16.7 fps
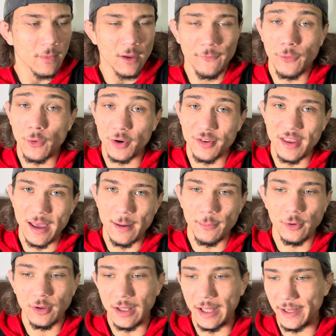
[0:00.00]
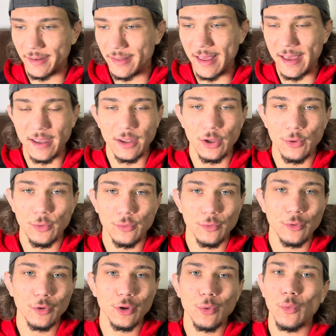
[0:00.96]
for example, like, say you
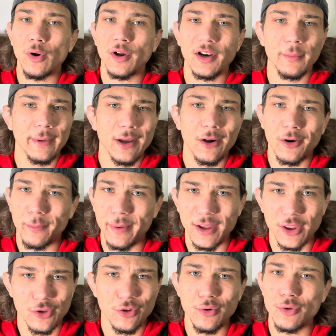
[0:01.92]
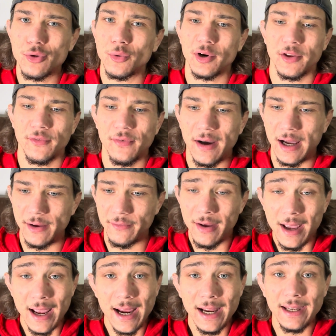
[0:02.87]
wanted to be able to bench 225,
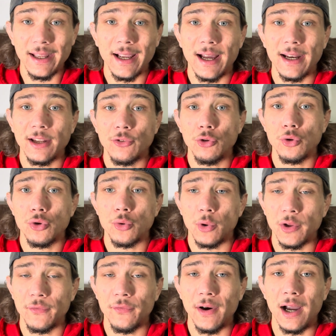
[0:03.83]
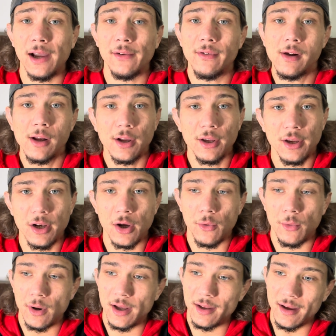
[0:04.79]
and you got to 225. You know
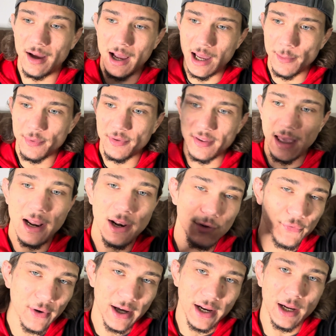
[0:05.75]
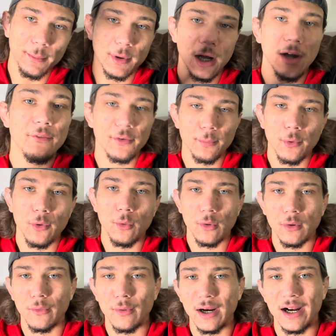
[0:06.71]
what? I'm satisfied. I'm comfortable
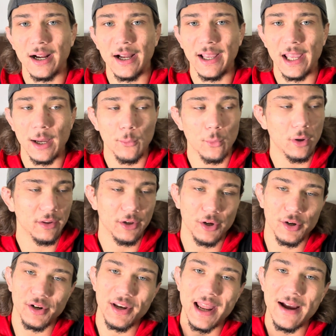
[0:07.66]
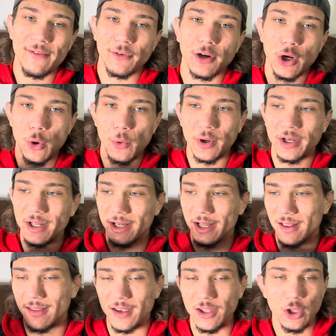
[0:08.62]
where I am. Well, you're never going to
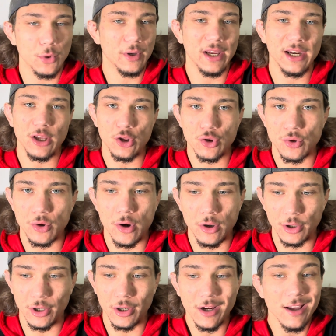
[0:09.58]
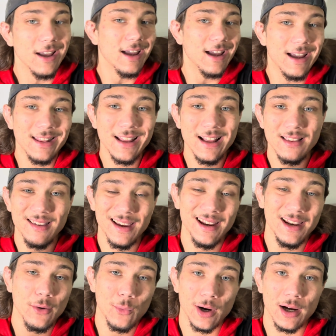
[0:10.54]
continue getting stronger. And that's
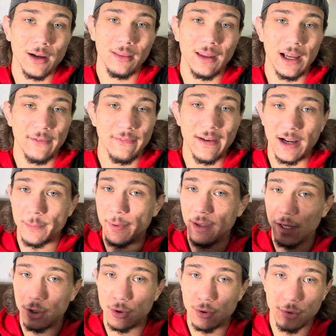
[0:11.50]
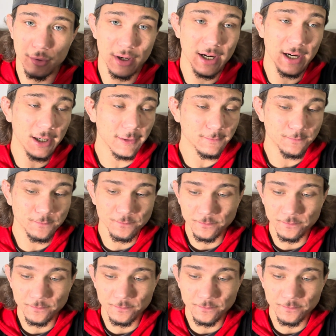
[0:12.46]
anywhere in life. That could be a career.